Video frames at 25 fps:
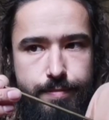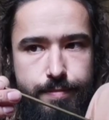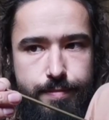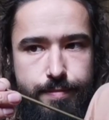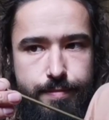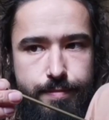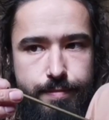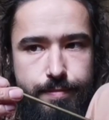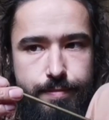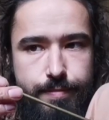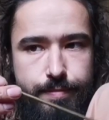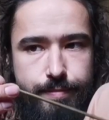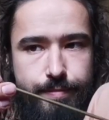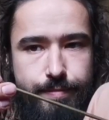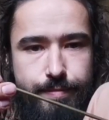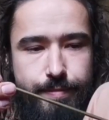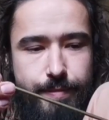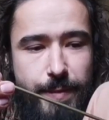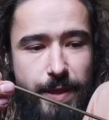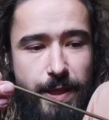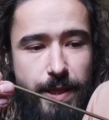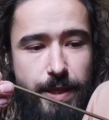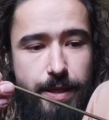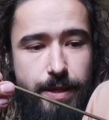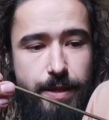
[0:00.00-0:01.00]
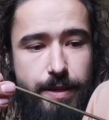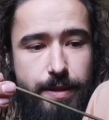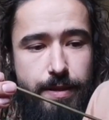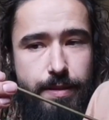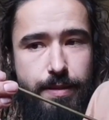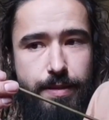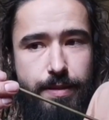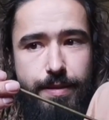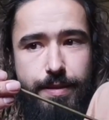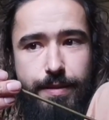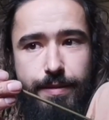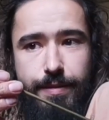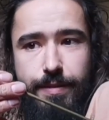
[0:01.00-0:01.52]
This is the,
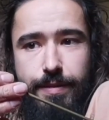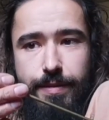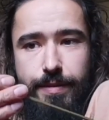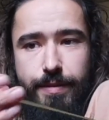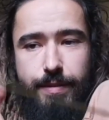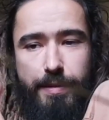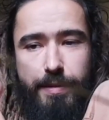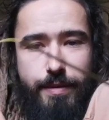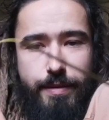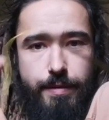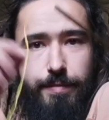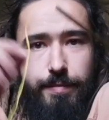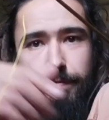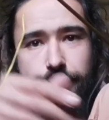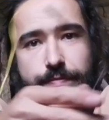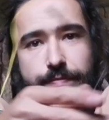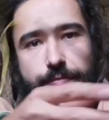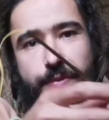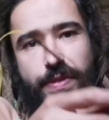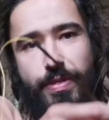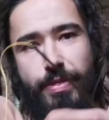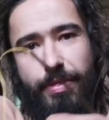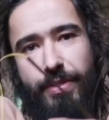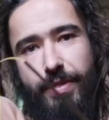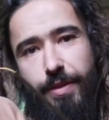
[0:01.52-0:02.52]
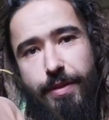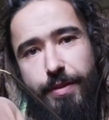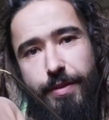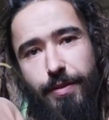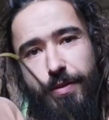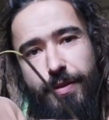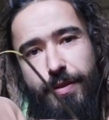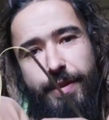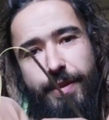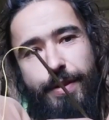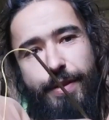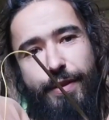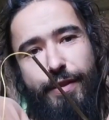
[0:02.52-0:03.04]
the, the thing that
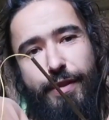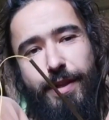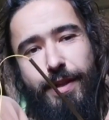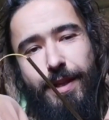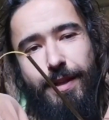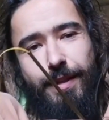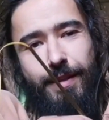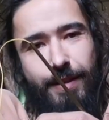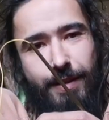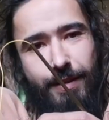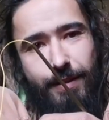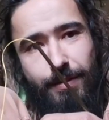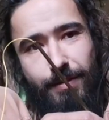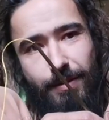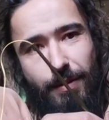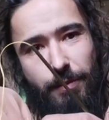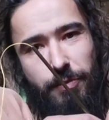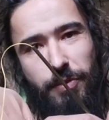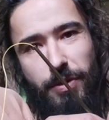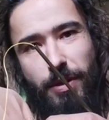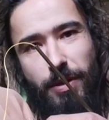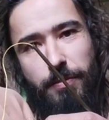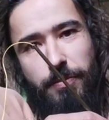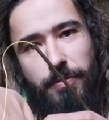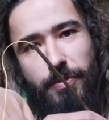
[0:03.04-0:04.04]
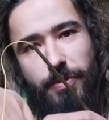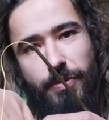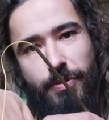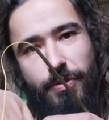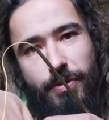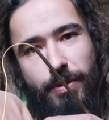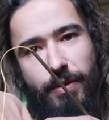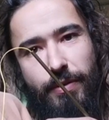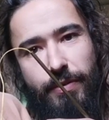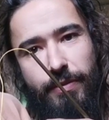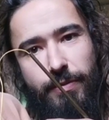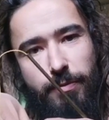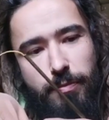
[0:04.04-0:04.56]
sometimes these
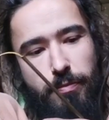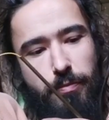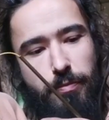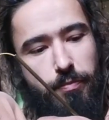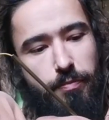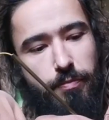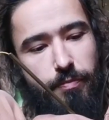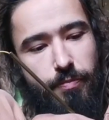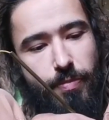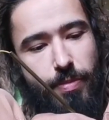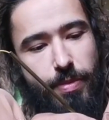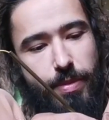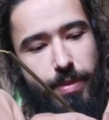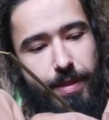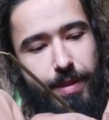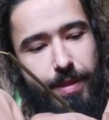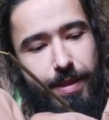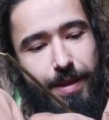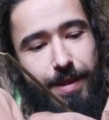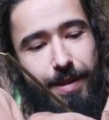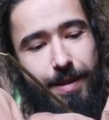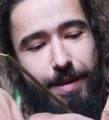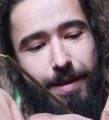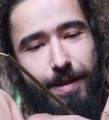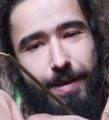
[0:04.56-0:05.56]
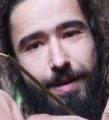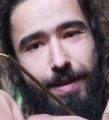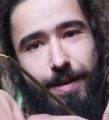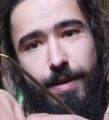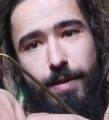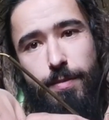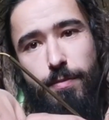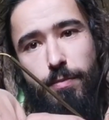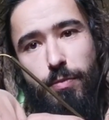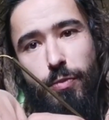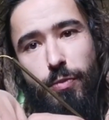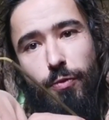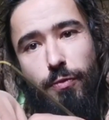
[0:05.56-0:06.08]
moves take
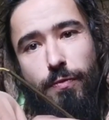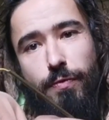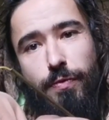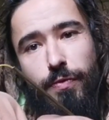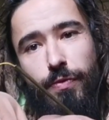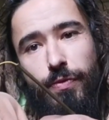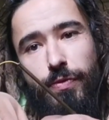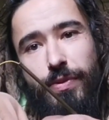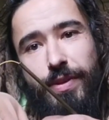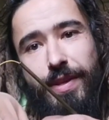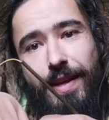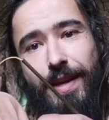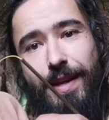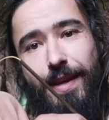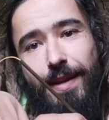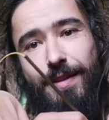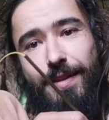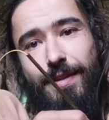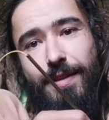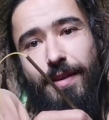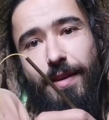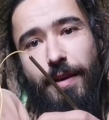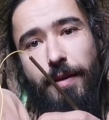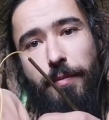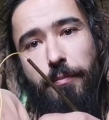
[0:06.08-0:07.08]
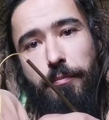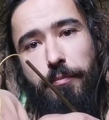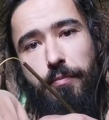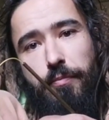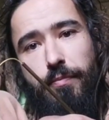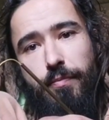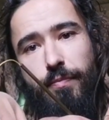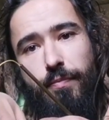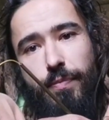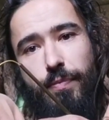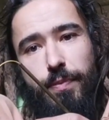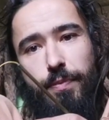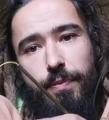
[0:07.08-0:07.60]
time. Just
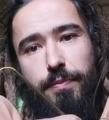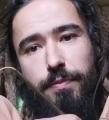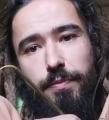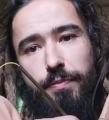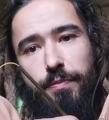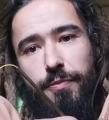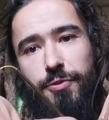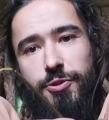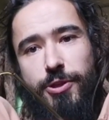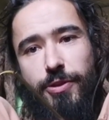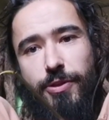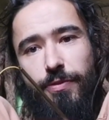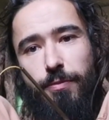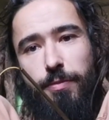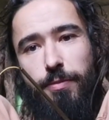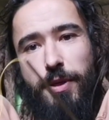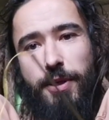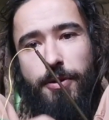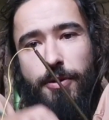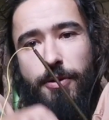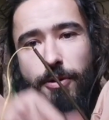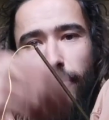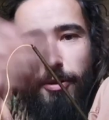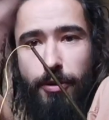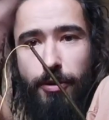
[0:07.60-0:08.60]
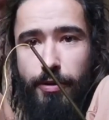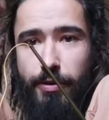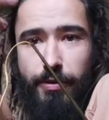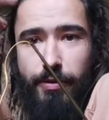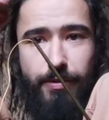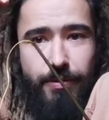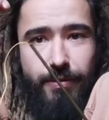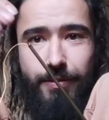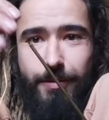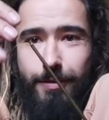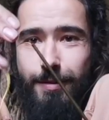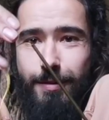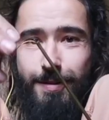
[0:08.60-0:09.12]
because, you know,
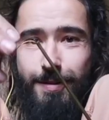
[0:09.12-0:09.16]
there's